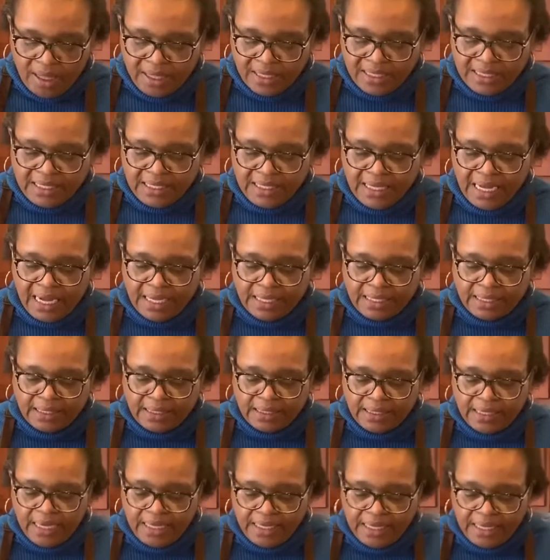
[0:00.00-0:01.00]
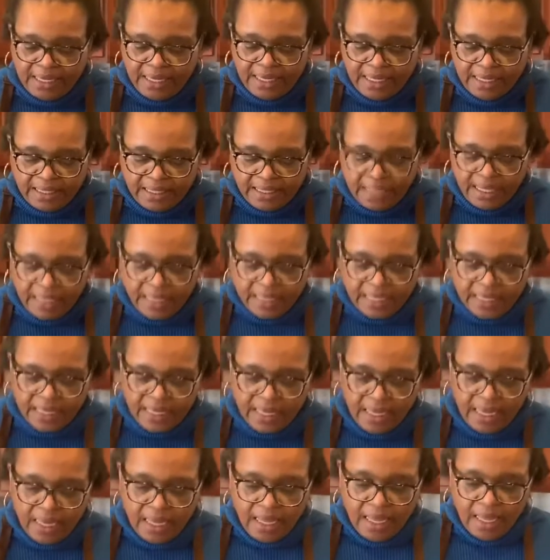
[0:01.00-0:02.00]
they're getting thick
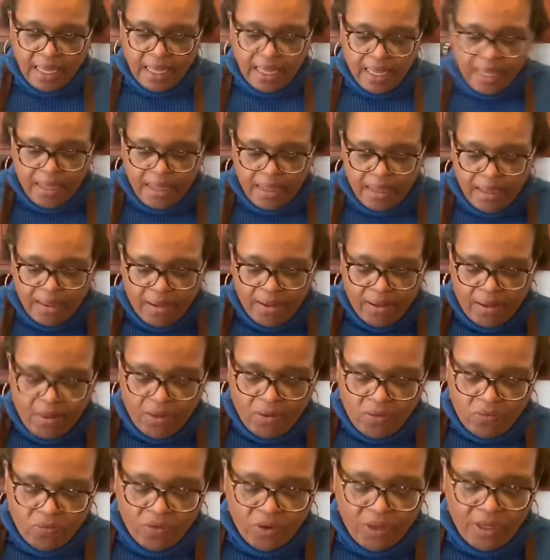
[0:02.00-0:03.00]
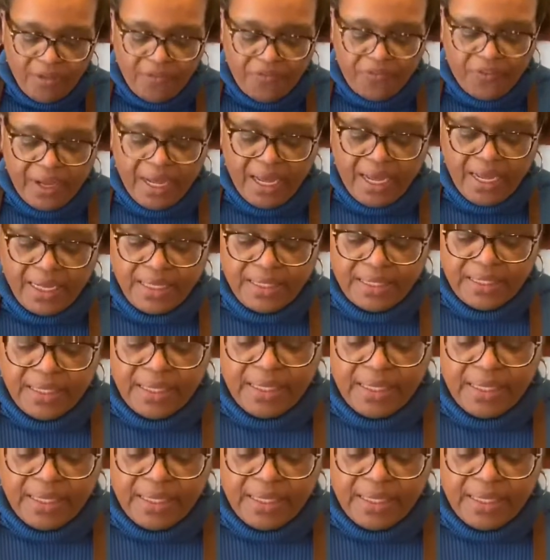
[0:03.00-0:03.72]
really fast.